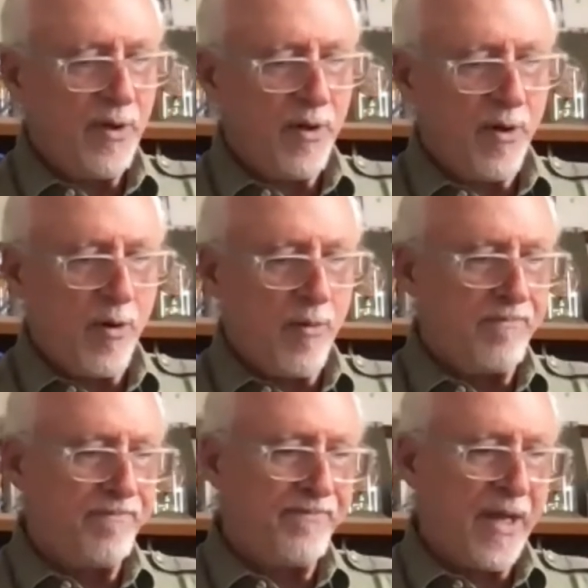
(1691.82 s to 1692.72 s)

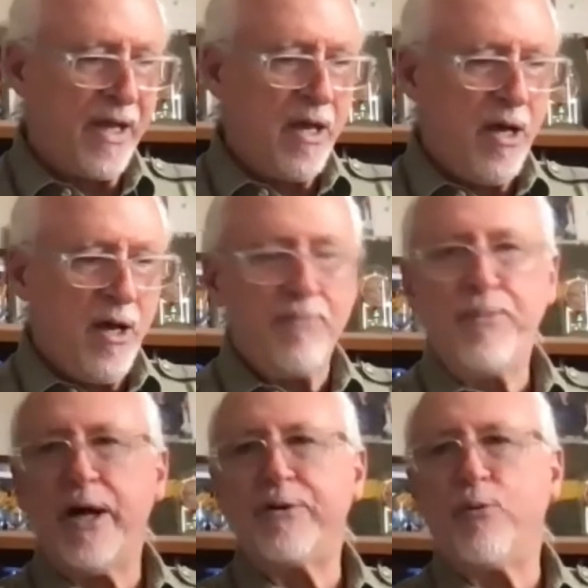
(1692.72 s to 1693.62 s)
Um,
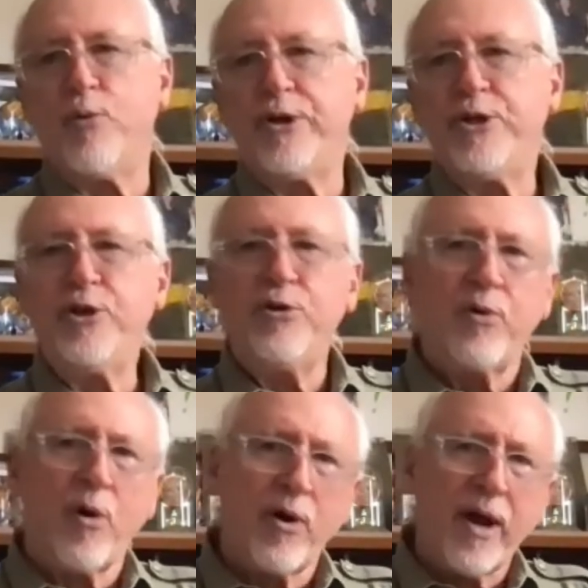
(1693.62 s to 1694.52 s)
but when you
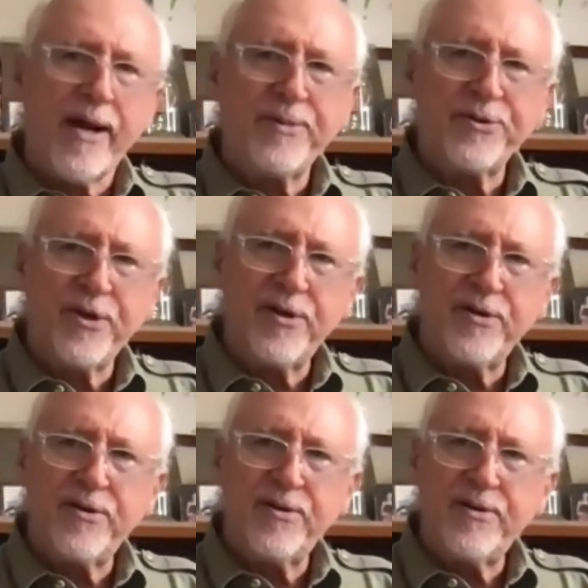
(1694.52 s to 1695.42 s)
are able to
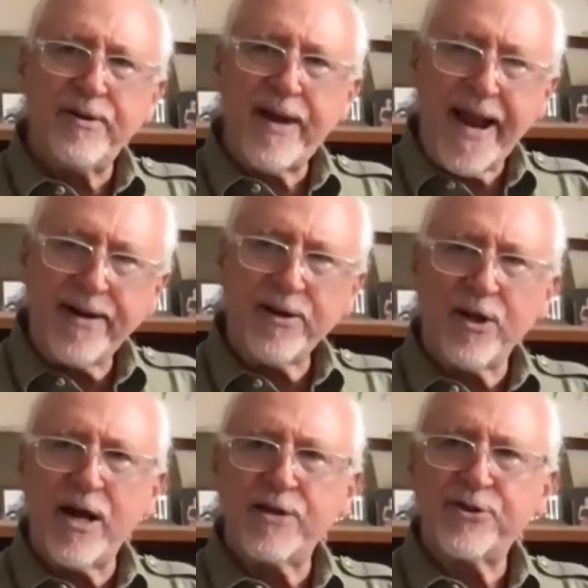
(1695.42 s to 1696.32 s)

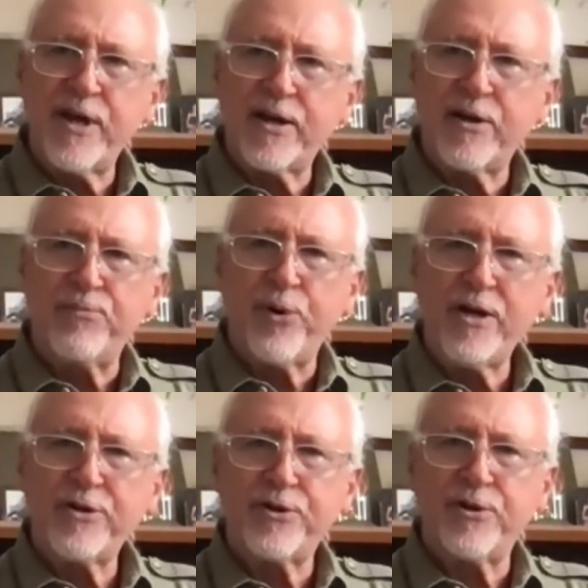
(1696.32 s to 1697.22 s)
analyze that
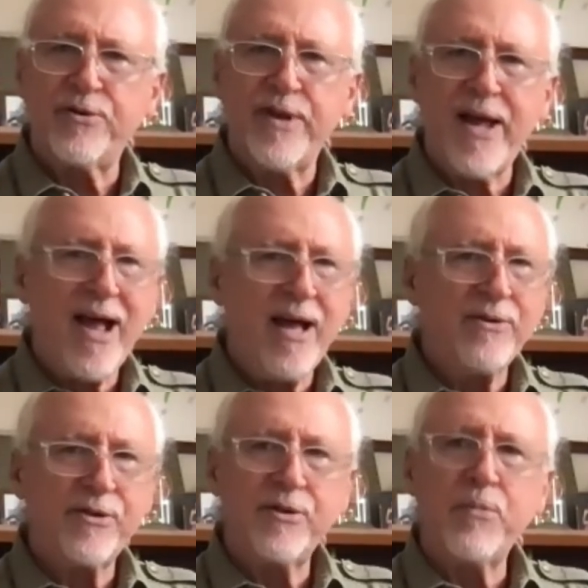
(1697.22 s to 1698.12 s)
compressor,
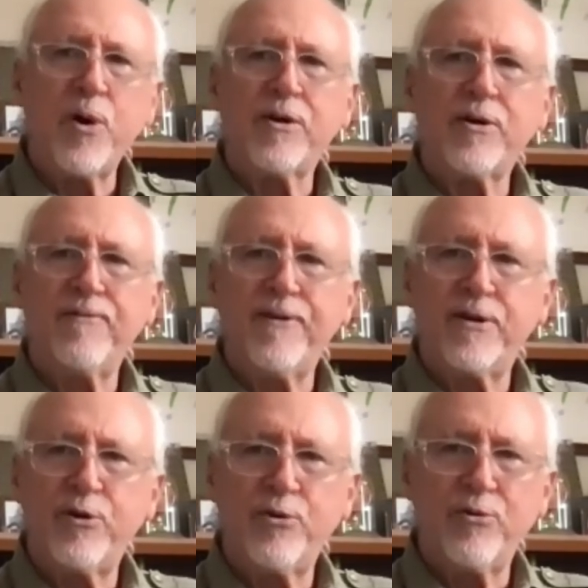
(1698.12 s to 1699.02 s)
that's the mark of a
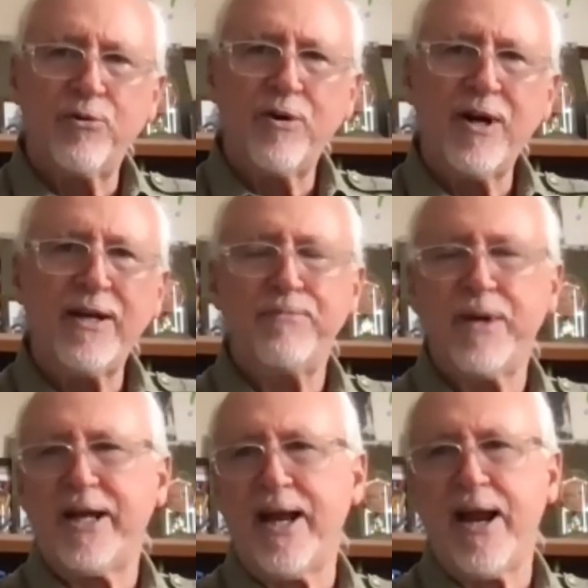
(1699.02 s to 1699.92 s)
great
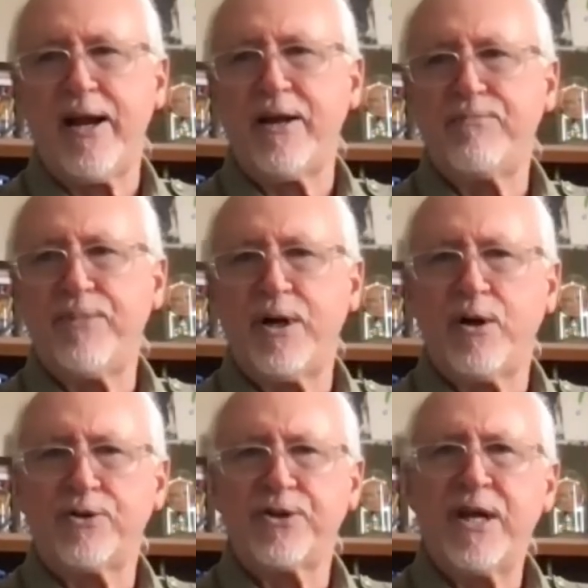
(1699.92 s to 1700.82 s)
mechanic
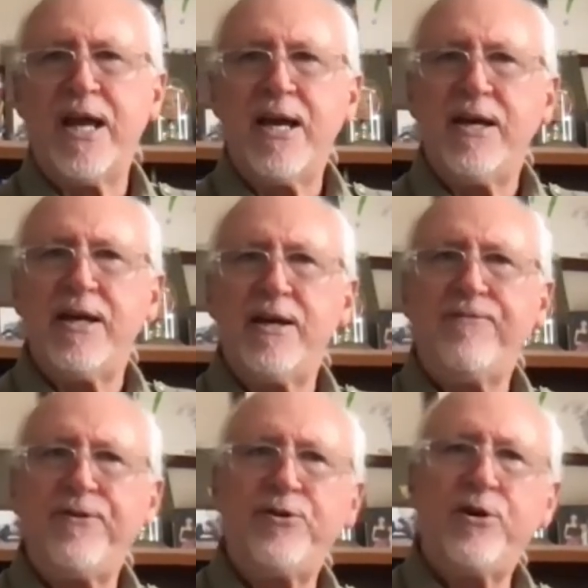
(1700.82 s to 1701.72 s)
because
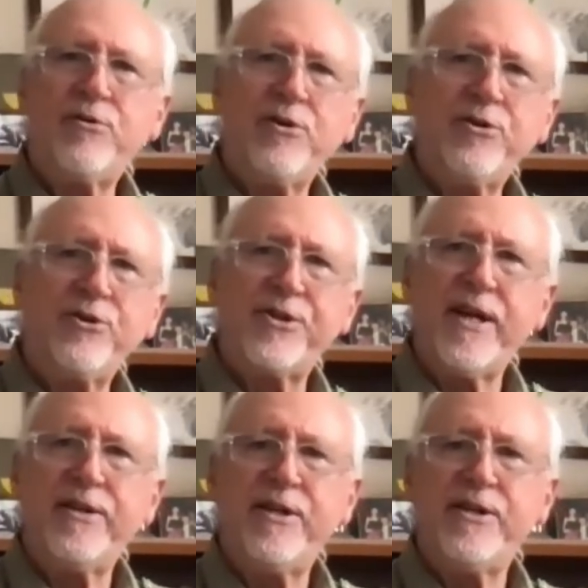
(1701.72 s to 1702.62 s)
if you don't
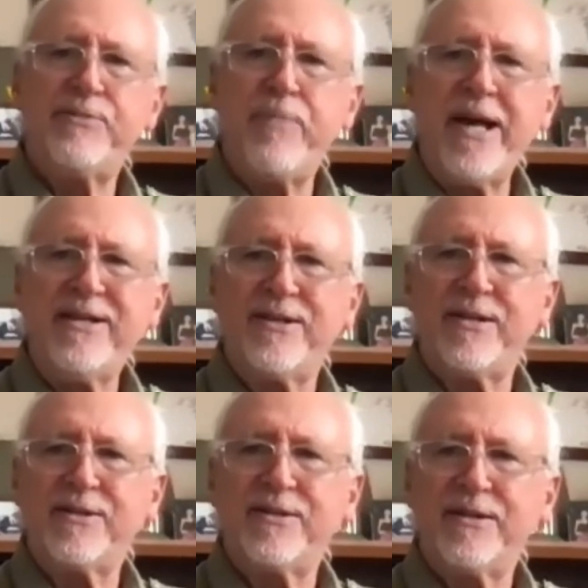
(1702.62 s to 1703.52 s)
understand these
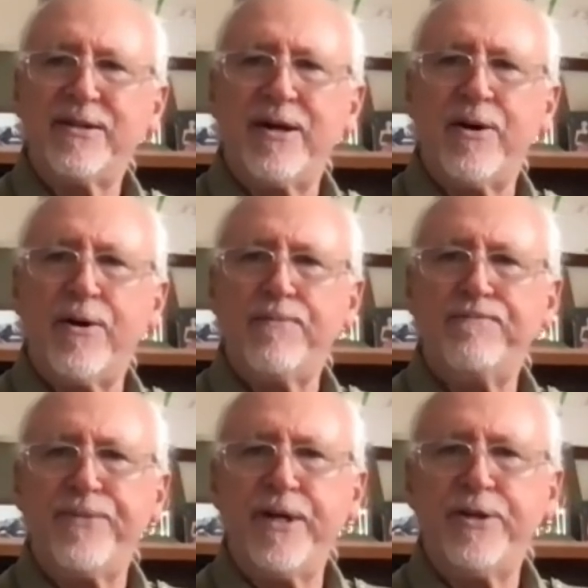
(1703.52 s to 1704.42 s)
basics, um,
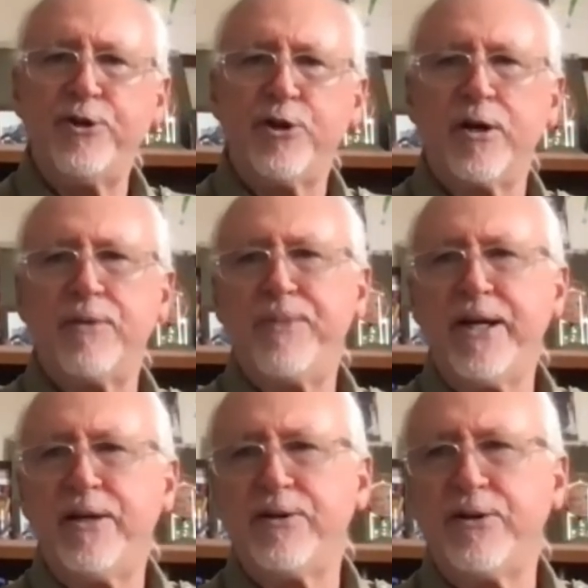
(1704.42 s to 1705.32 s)
then you're going to
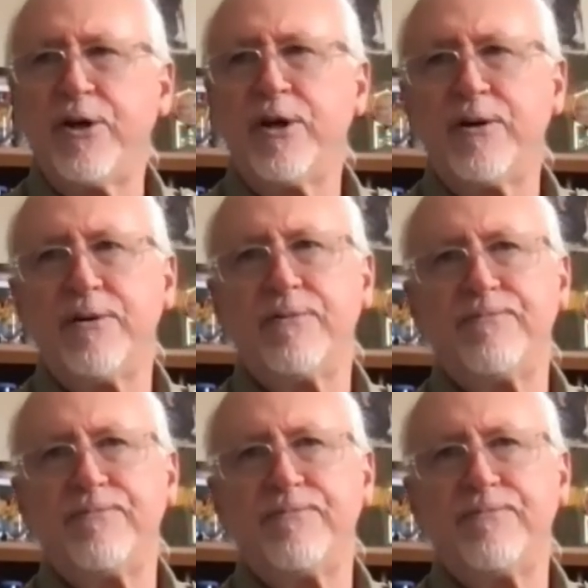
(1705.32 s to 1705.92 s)
be you're going to